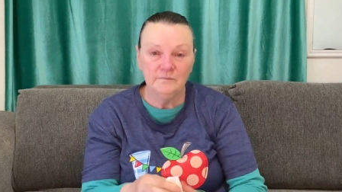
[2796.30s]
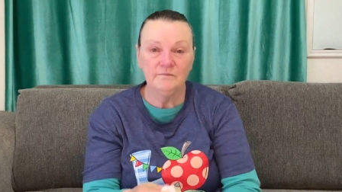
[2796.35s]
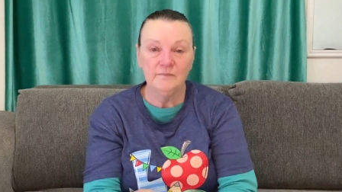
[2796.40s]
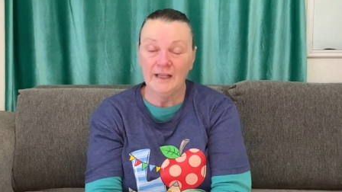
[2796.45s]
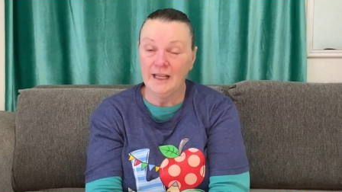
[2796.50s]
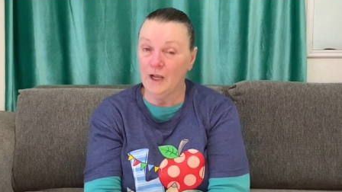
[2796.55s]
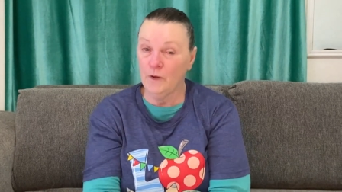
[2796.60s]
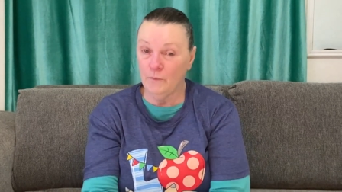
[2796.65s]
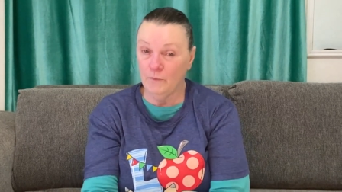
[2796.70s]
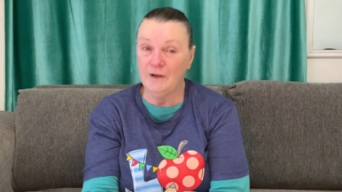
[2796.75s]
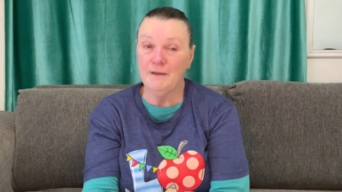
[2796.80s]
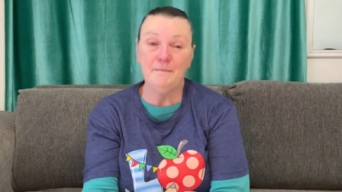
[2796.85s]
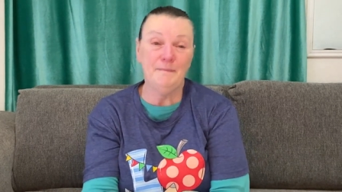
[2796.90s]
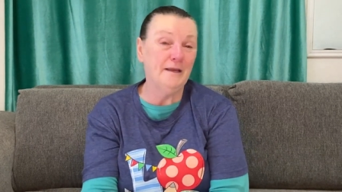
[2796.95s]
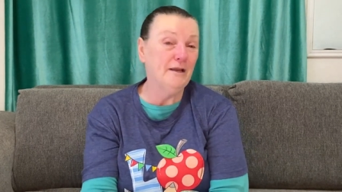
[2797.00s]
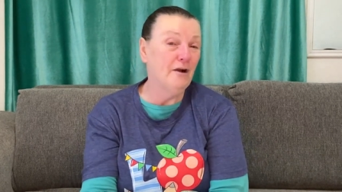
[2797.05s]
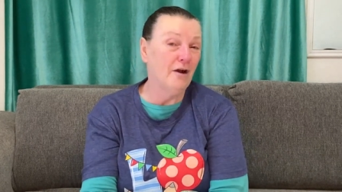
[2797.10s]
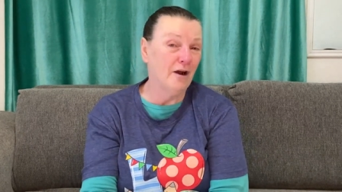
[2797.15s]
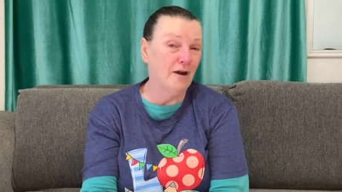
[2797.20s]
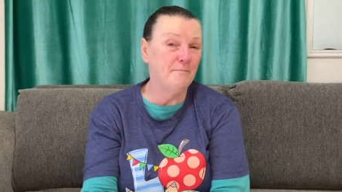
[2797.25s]
Can we
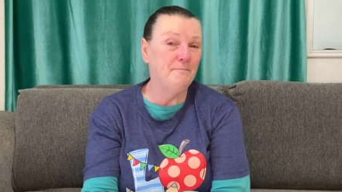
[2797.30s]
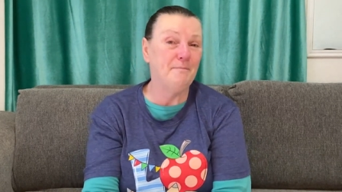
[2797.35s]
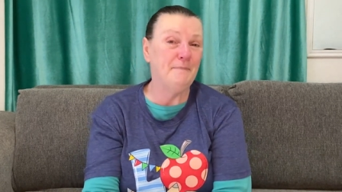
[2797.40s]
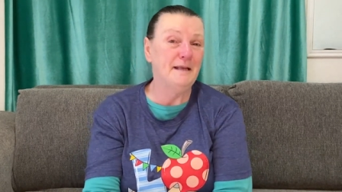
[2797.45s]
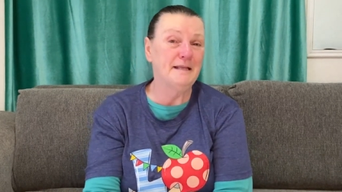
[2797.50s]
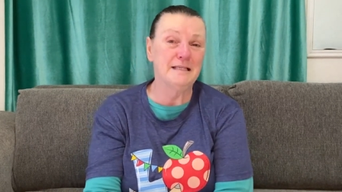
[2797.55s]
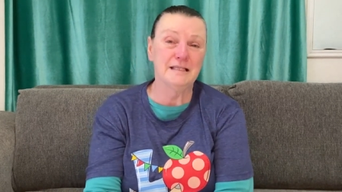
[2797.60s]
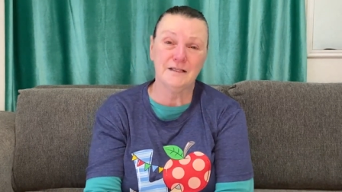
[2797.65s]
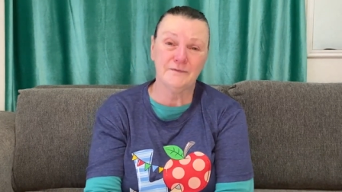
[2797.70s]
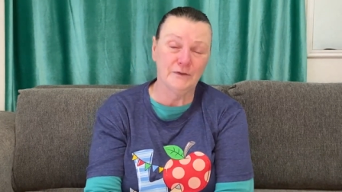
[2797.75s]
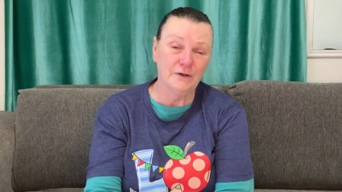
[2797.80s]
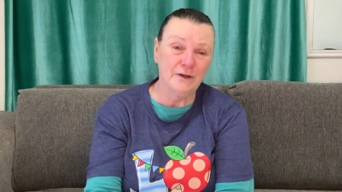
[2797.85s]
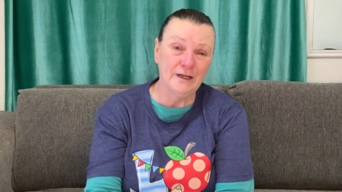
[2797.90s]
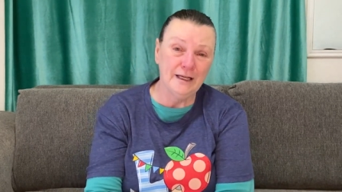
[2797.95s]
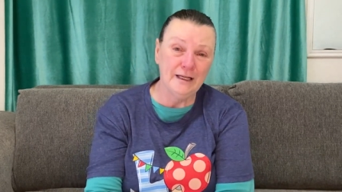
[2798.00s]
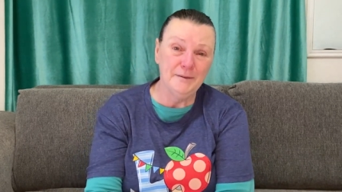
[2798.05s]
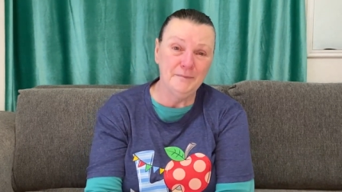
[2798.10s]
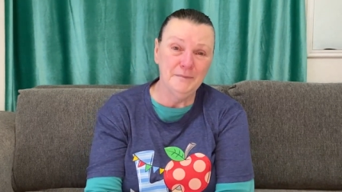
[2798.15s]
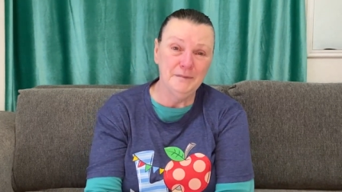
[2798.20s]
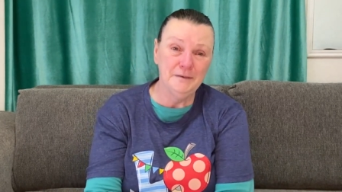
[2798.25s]
be our best for
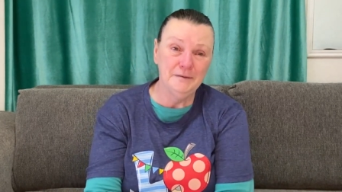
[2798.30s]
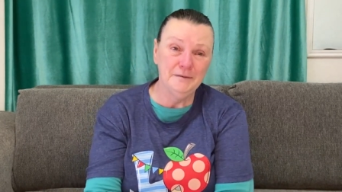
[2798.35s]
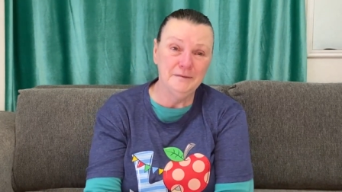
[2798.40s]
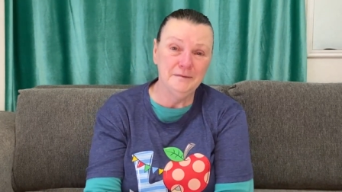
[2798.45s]
Him?